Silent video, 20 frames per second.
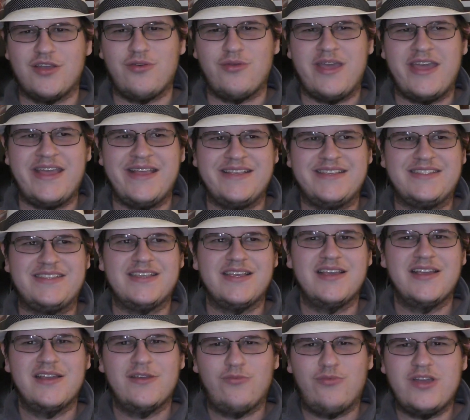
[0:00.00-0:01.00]
his
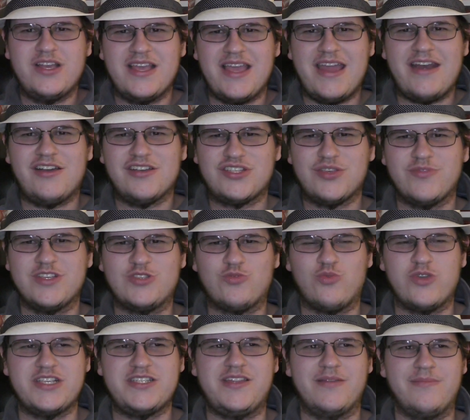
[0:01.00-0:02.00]

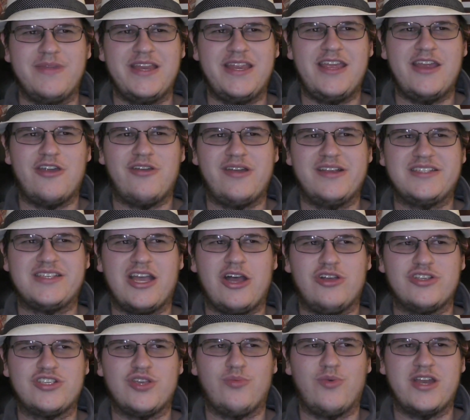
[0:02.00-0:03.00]
wisdom here is
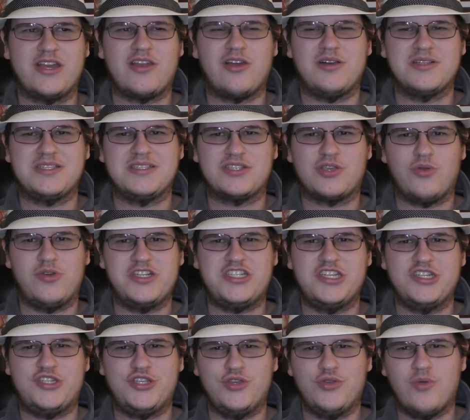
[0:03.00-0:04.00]
also what causes
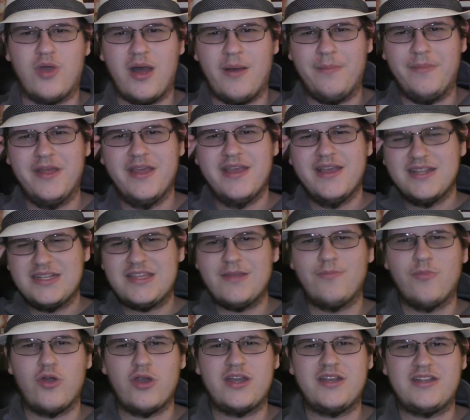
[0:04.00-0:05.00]
Koichi to
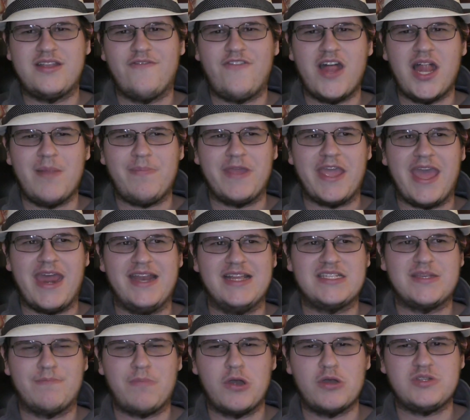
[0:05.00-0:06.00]
more develop again
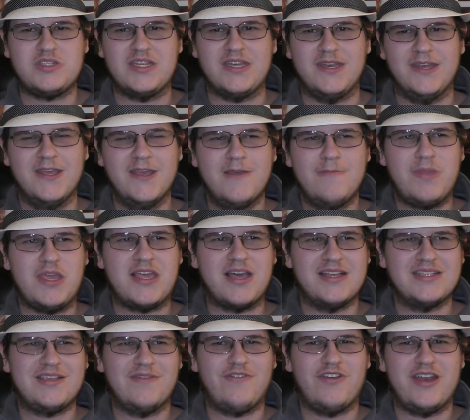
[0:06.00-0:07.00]
as a person,
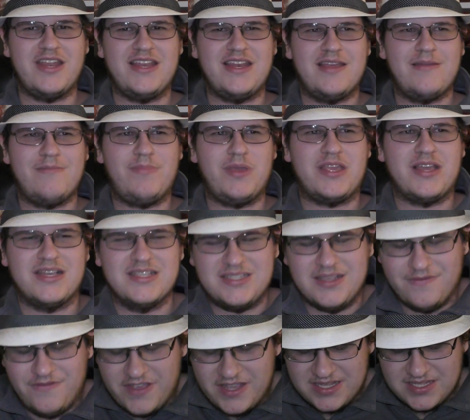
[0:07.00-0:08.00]
because
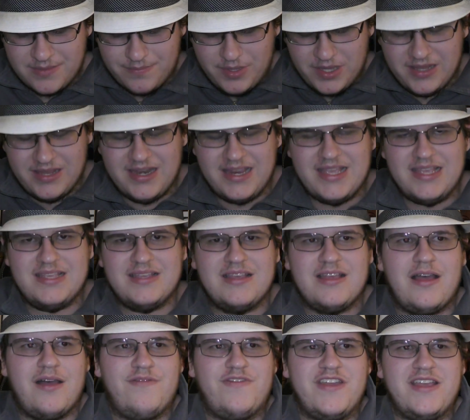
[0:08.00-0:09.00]
of his
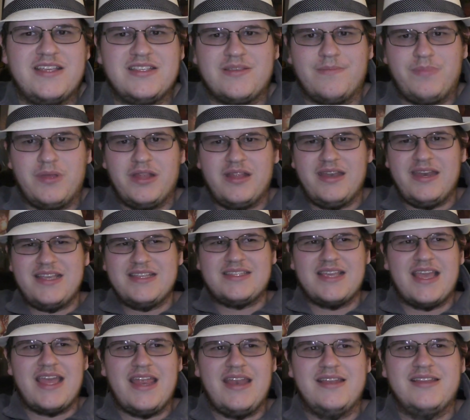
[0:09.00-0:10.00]
abilities
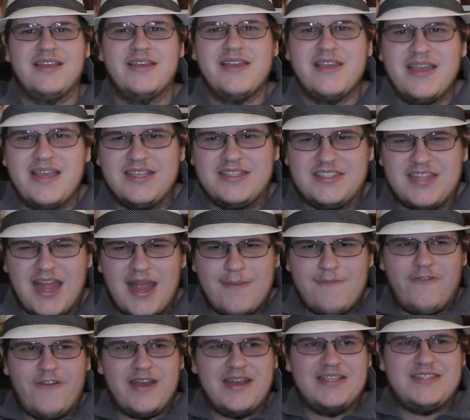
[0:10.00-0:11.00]
and his time
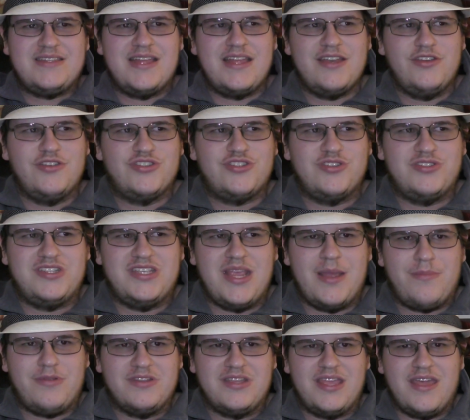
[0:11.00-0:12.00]
fighting stand users. He's
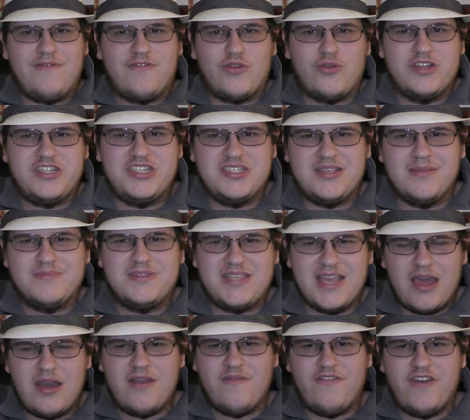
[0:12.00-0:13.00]
able to give Koichi some
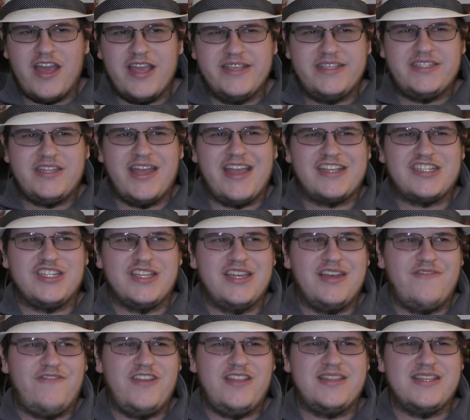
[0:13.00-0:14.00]
sound advice to actually
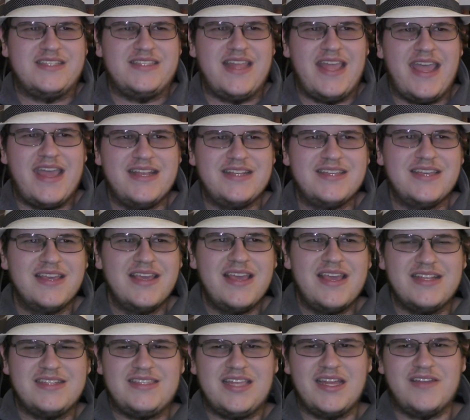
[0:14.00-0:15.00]
defeat the stand,
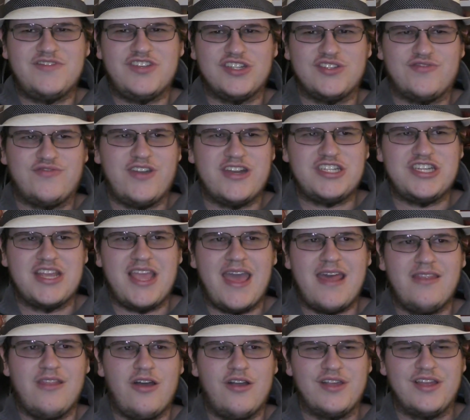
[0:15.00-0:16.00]
instead of just rushing
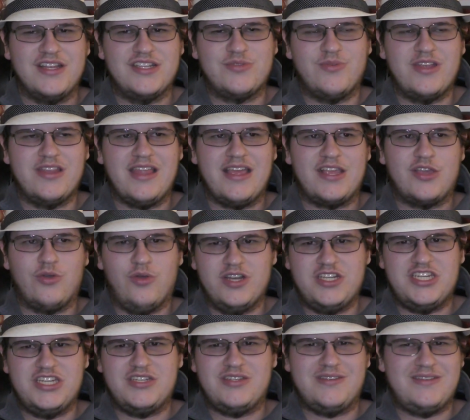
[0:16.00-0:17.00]
headlong into it like
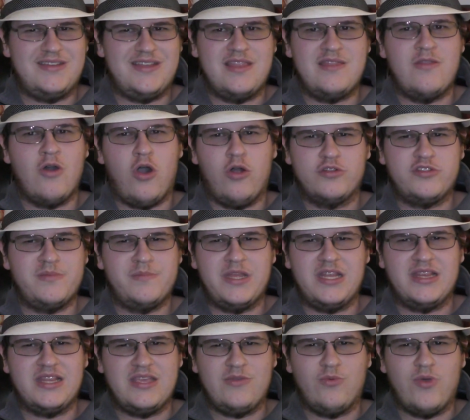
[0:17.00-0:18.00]
Koichi
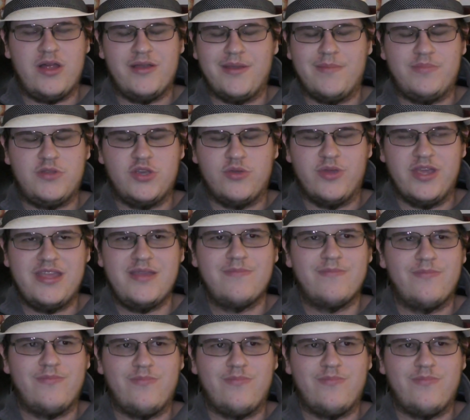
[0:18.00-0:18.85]
ultimately wound up doing,